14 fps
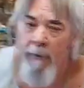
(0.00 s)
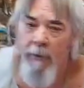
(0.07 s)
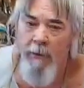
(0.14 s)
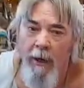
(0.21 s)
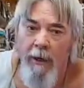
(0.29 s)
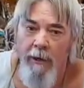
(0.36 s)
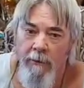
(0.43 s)
the
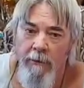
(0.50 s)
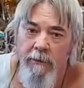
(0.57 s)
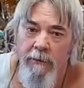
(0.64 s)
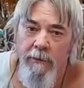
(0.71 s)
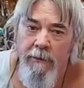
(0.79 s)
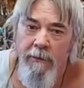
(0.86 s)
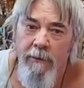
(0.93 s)
two dollars.
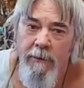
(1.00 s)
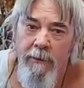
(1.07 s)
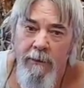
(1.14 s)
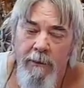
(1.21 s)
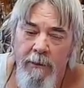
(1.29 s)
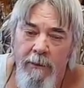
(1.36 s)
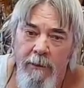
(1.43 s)

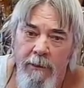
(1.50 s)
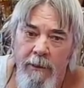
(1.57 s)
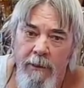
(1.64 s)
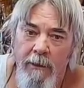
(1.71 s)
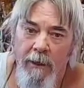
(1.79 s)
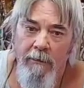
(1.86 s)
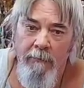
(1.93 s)
Wow!
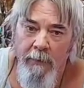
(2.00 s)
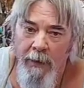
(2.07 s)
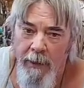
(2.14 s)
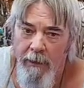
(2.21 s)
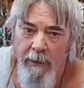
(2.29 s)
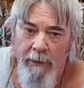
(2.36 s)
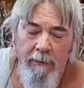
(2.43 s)
And I
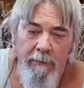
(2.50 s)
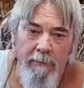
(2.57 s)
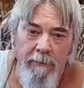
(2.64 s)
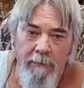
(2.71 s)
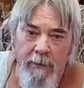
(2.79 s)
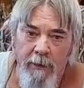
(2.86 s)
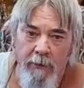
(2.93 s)
made
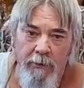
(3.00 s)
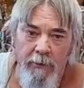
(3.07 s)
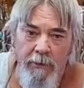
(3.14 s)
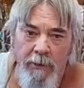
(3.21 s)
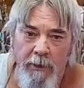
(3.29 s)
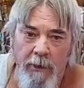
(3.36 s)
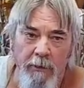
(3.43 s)

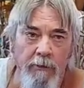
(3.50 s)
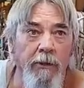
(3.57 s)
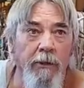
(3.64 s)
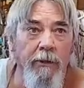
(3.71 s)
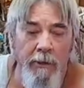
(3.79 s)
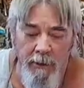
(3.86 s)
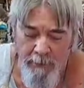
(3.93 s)
hundreds and hundreds
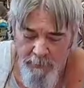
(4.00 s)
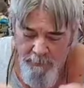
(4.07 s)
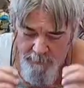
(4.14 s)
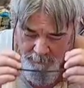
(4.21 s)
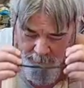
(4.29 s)
of those